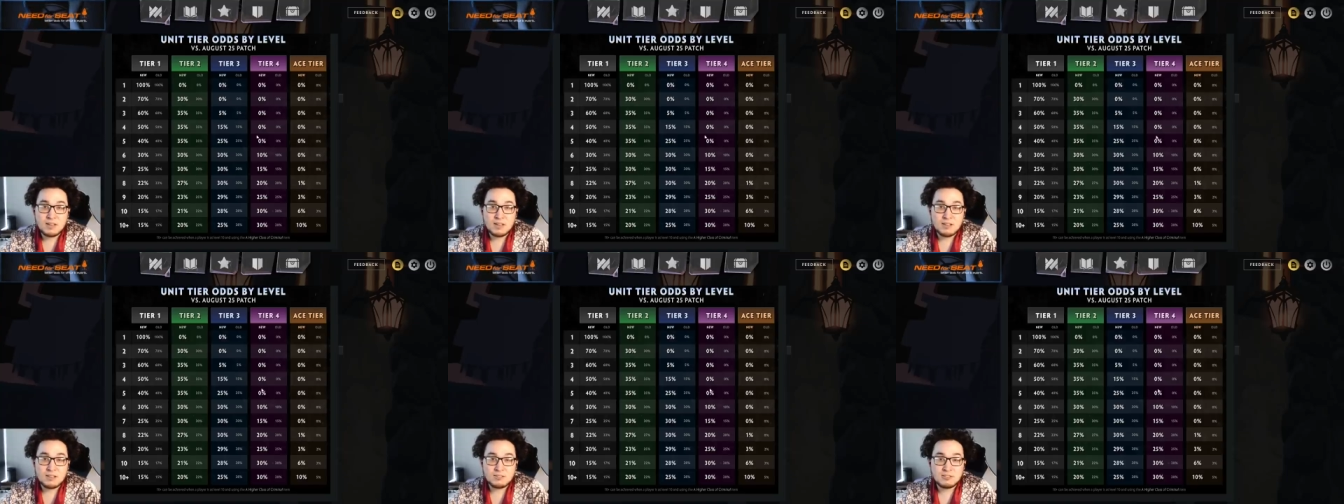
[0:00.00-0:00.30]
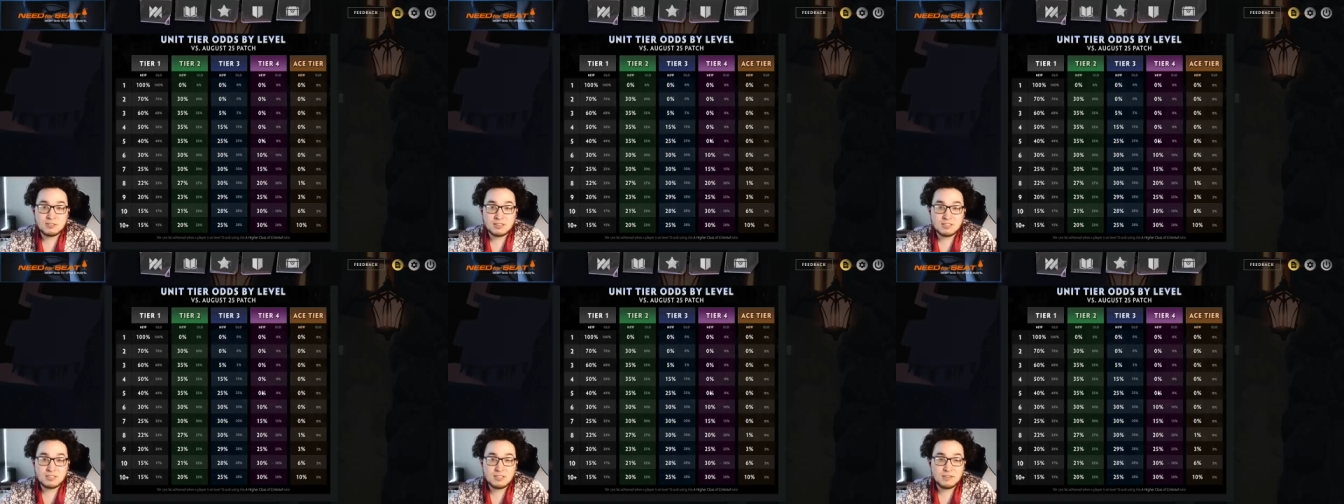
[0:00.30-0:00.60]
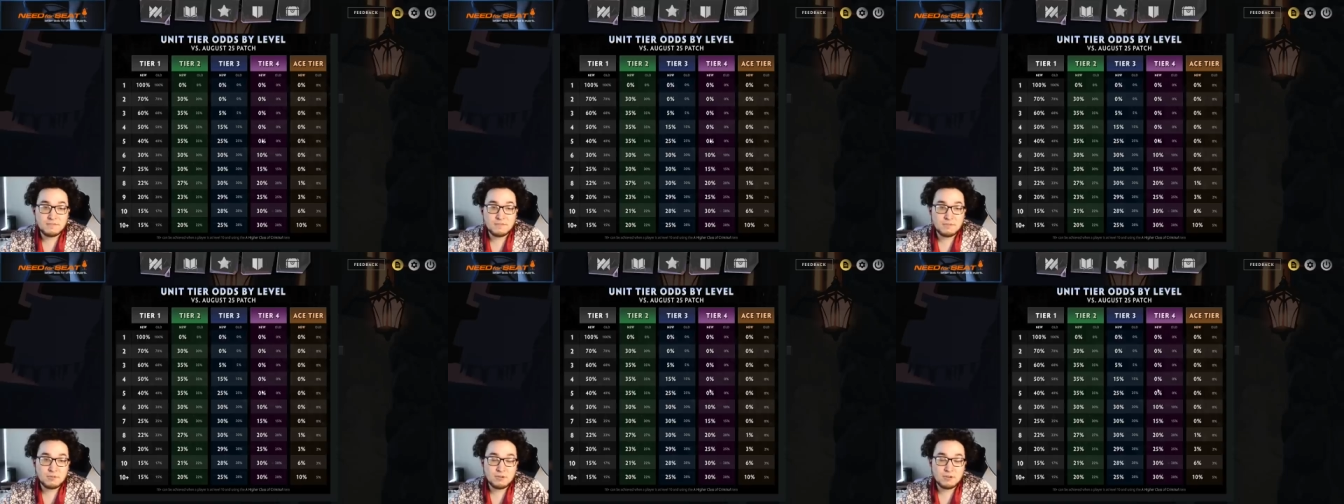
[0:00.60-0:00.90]
Let's look at tier
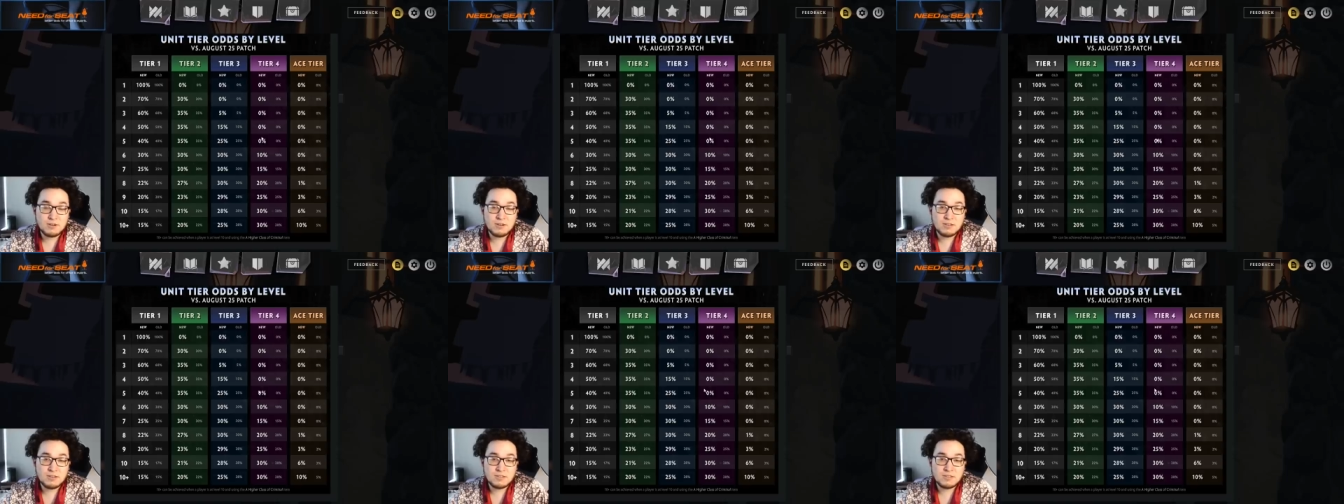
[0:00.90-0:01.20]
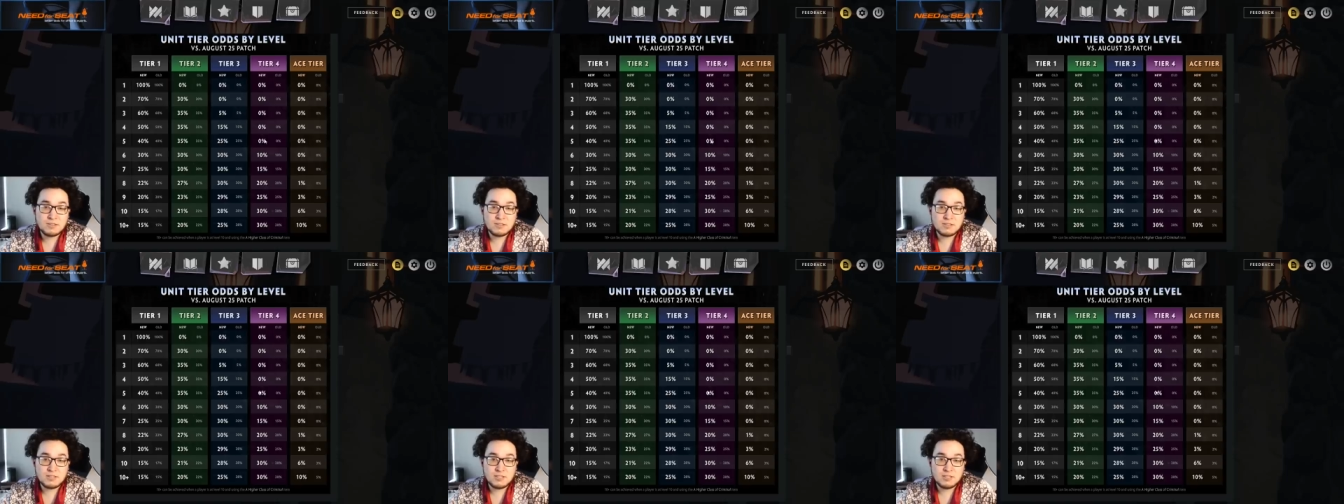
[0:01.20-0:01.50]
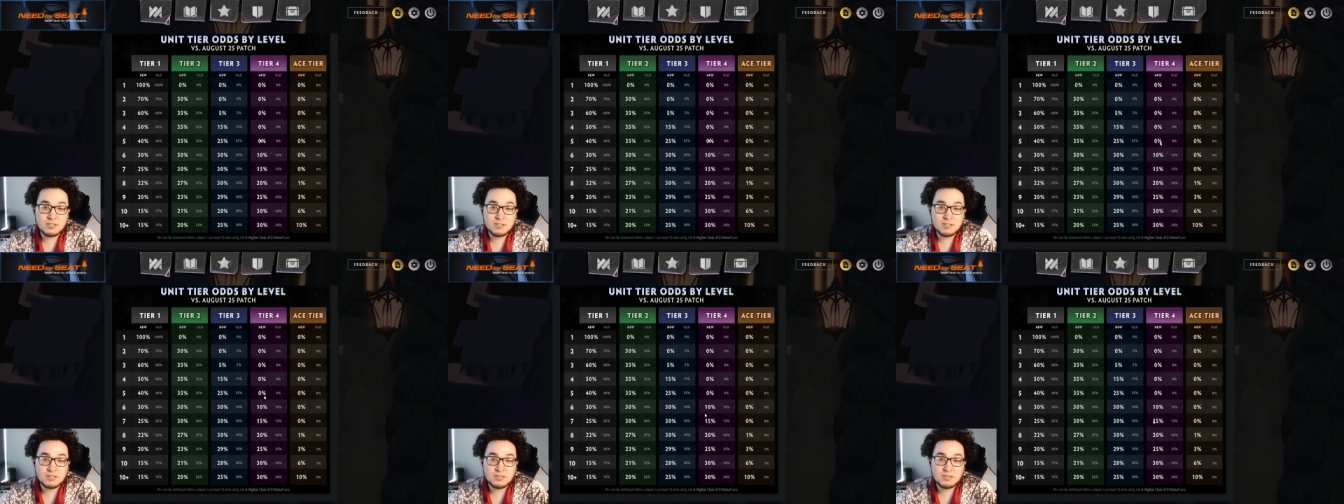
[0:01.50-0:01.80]
4s.
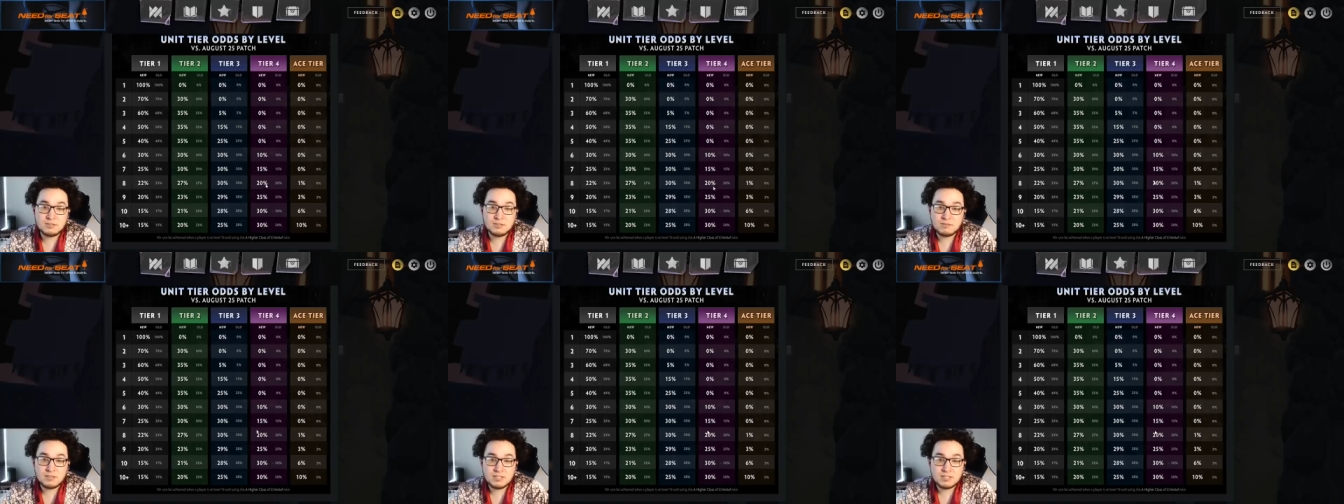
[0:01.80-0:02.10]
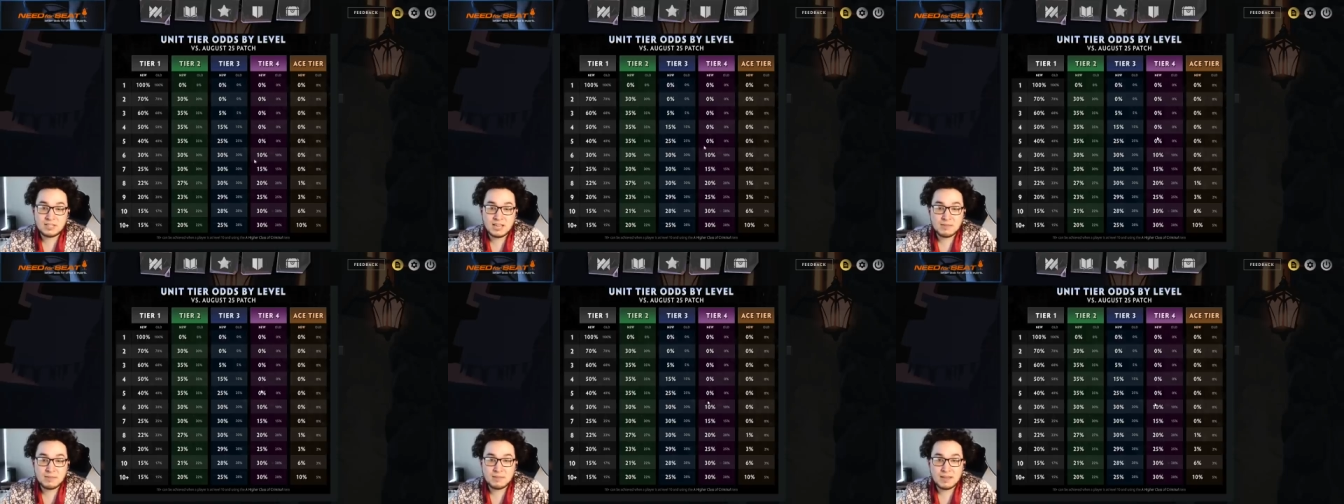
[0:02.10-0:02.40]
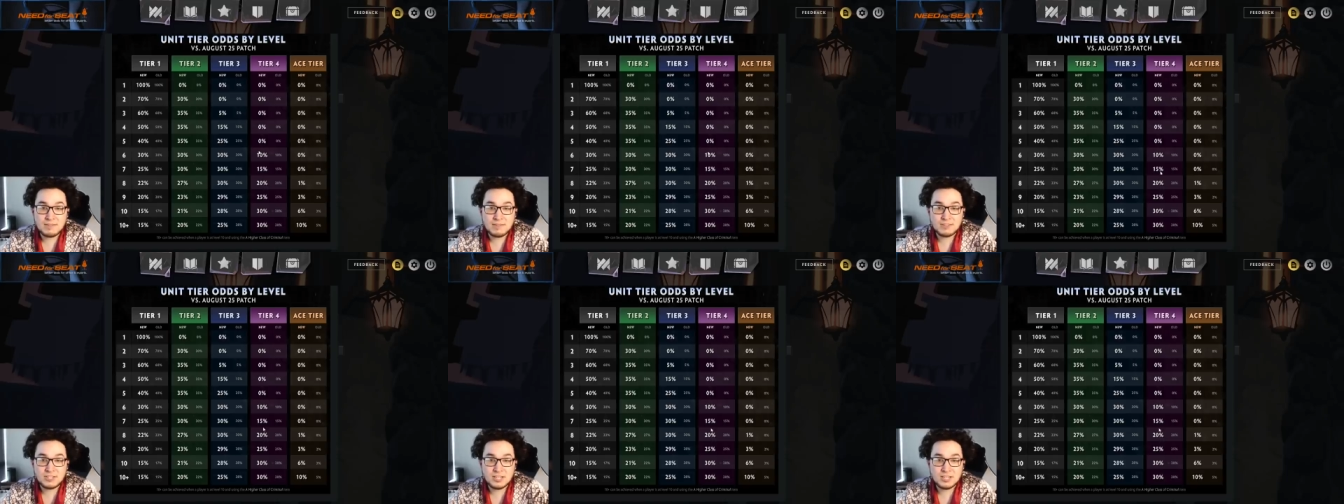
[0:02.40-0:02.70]
Still the same. They
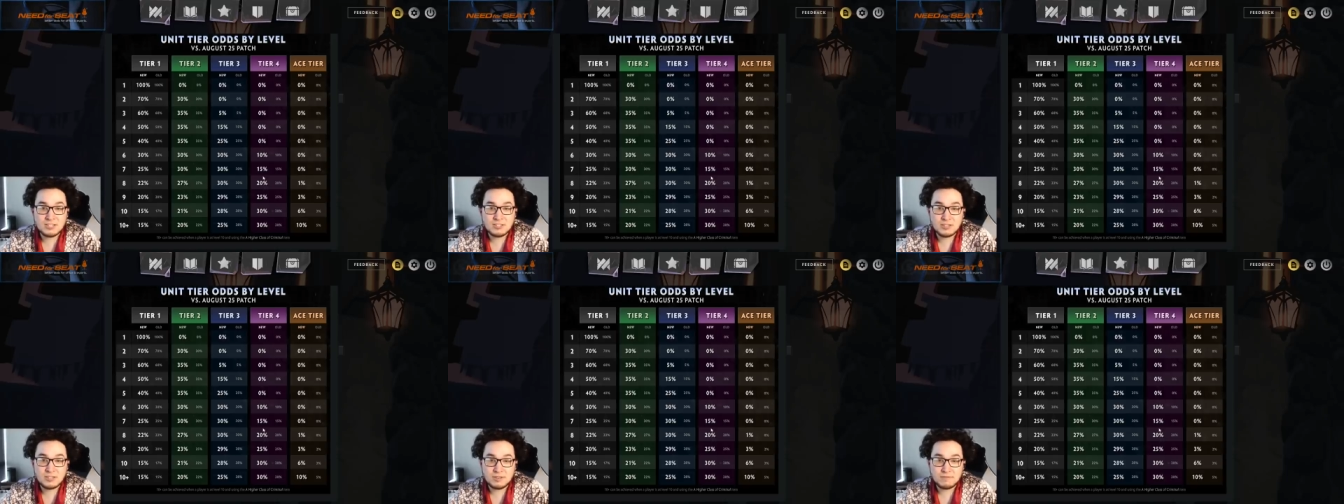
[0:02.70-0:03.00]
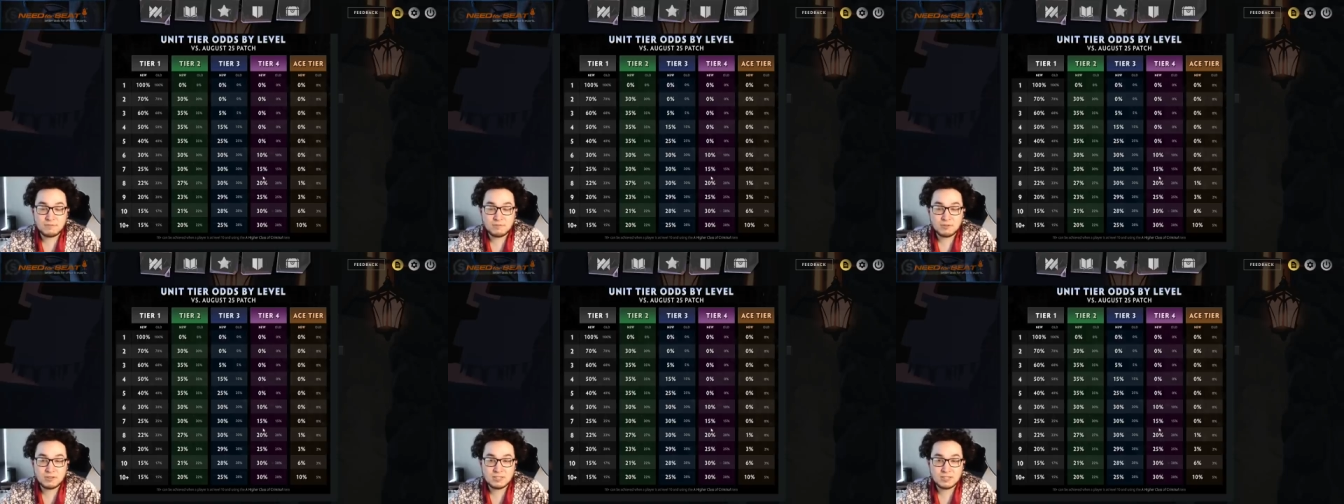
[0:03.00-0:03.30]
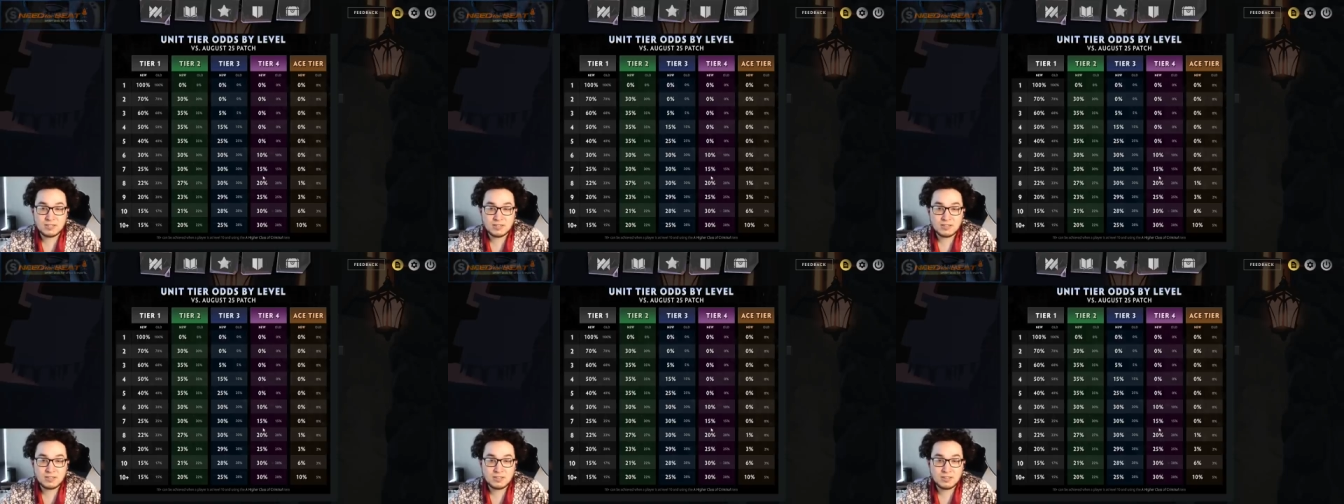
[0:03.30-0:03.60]
haven't changed tier 4s at
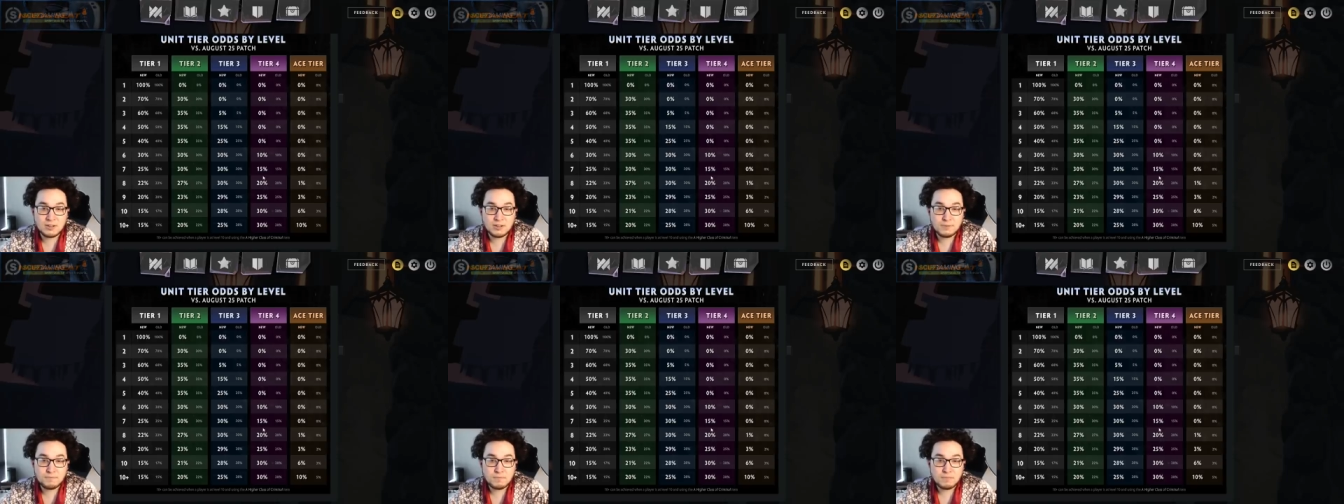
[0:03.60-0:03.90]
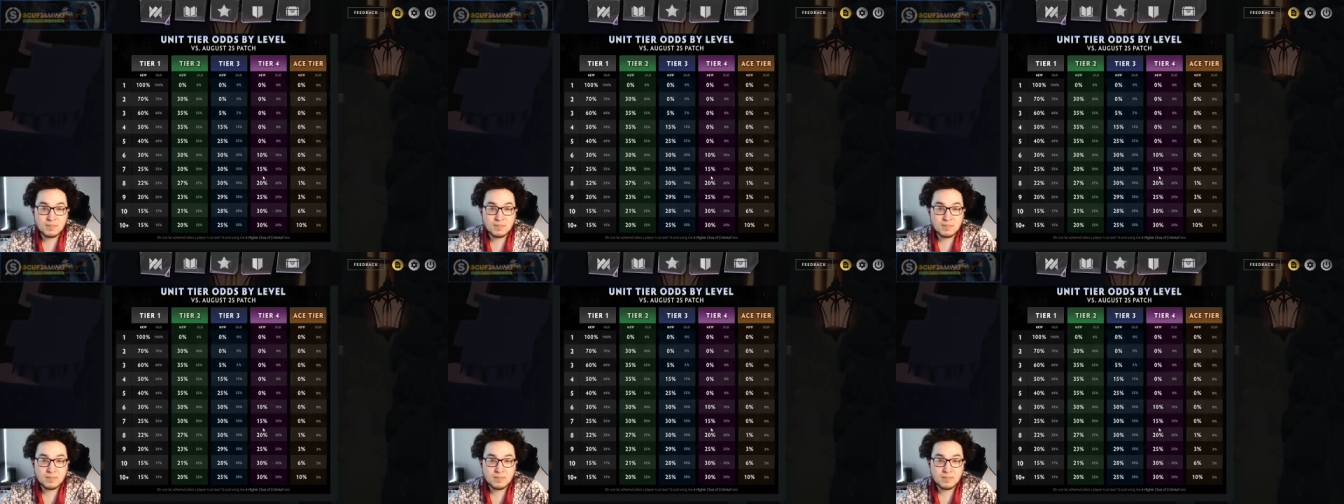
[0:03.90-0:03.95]
all.